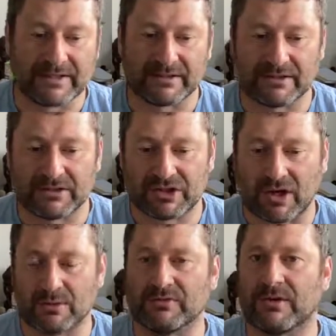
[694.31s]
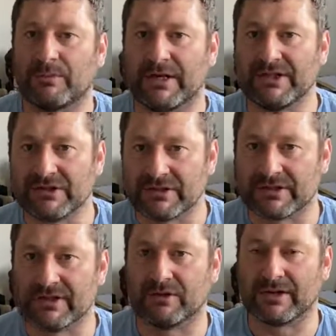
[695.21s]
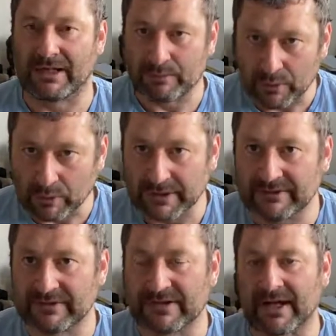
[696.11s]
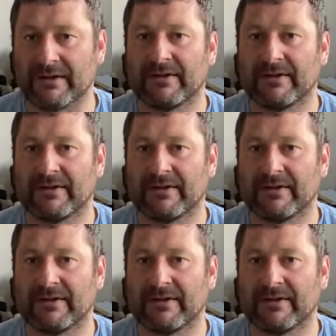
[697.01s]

a child's vibration, so they're not getting pulled into that.